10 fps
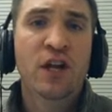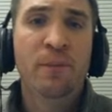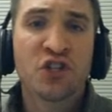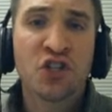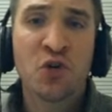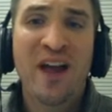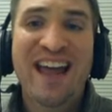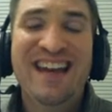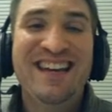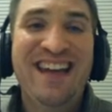Number two,
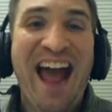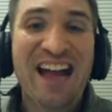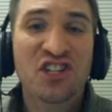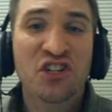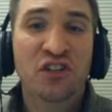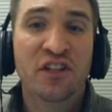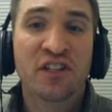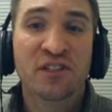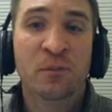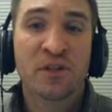
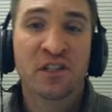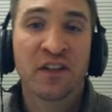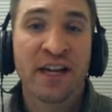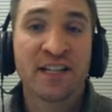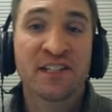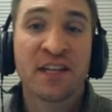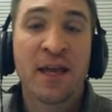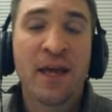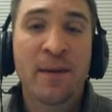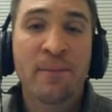nationalism was a
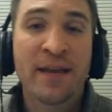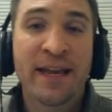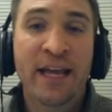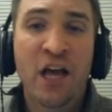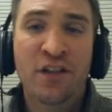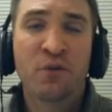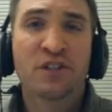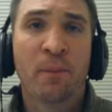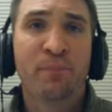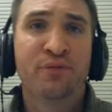legacy, meaning there
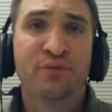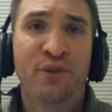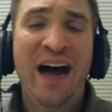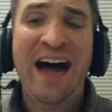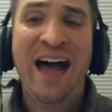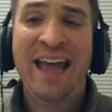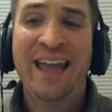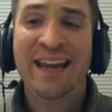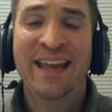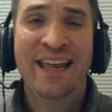was a
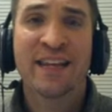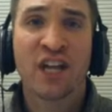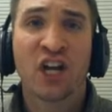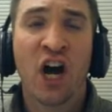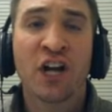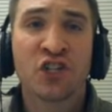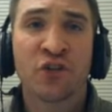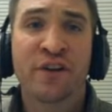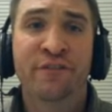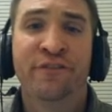pride in the
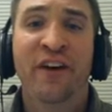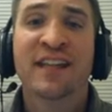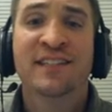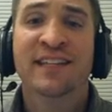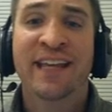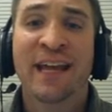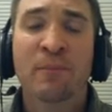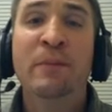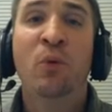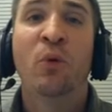country of France
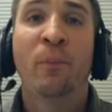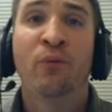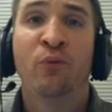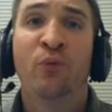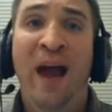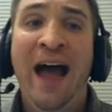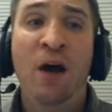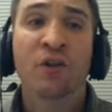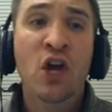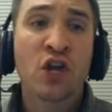again. People were
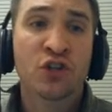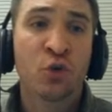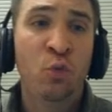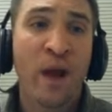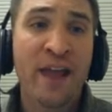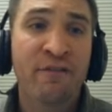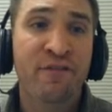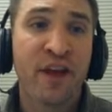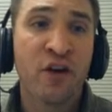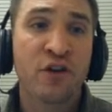proud to
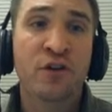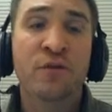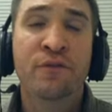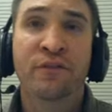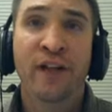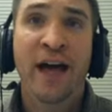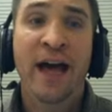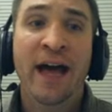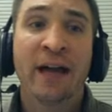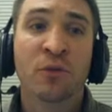wave their new
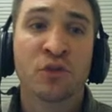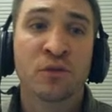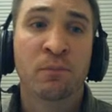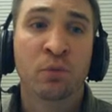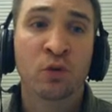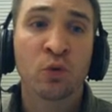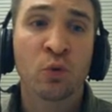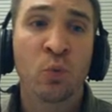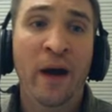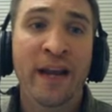flag, which was blue,
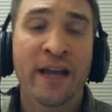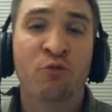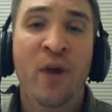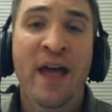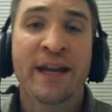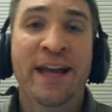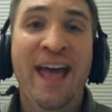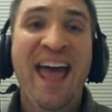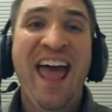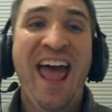white, and red.
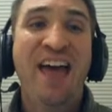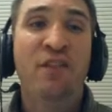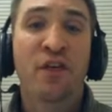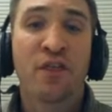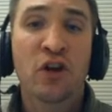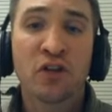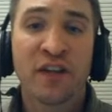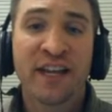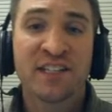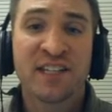And the third
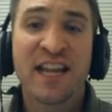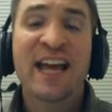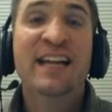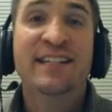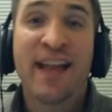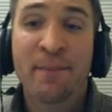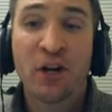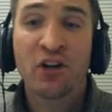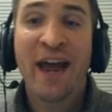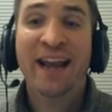legacy,
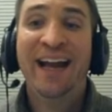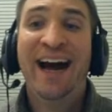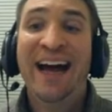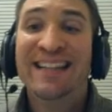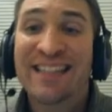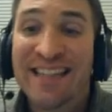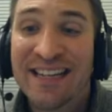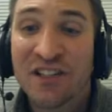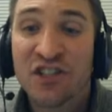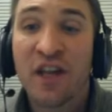democratic
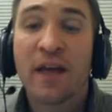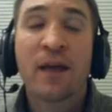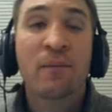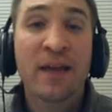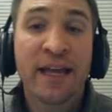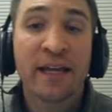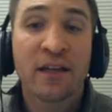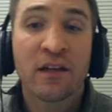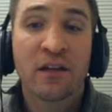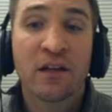ideas,
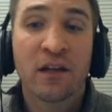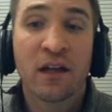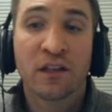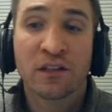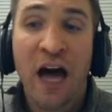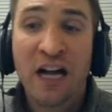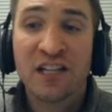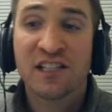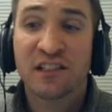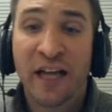meaning
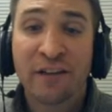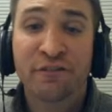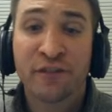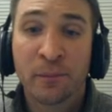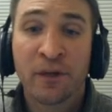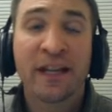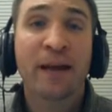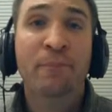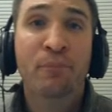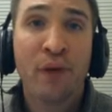Locke's life,
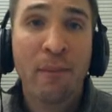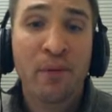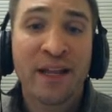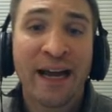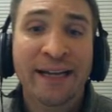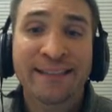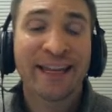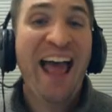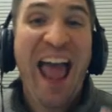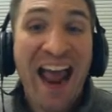liberty, and property
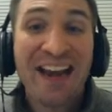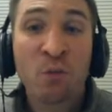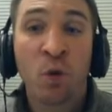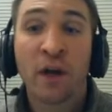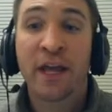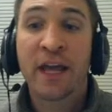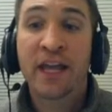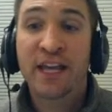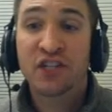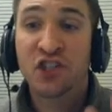idea. Anyone
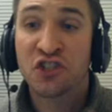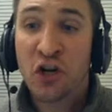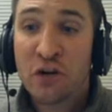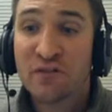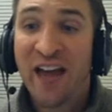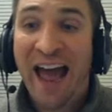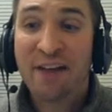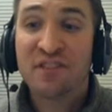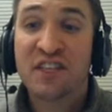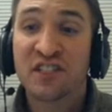deserves to
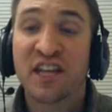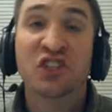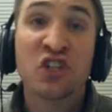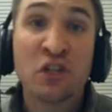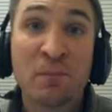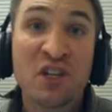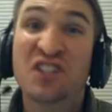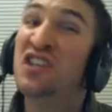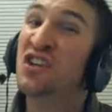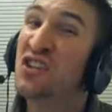have these things just
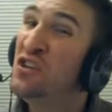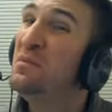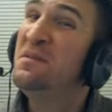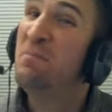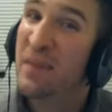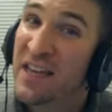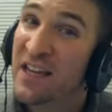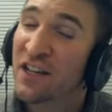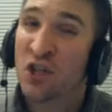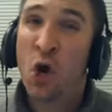because they're human
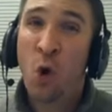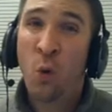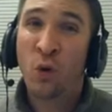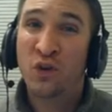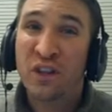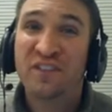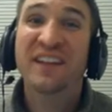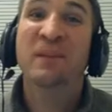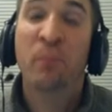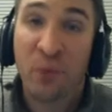beings who are
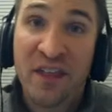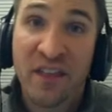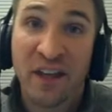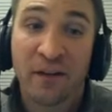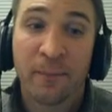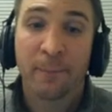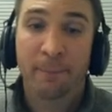living and breathing.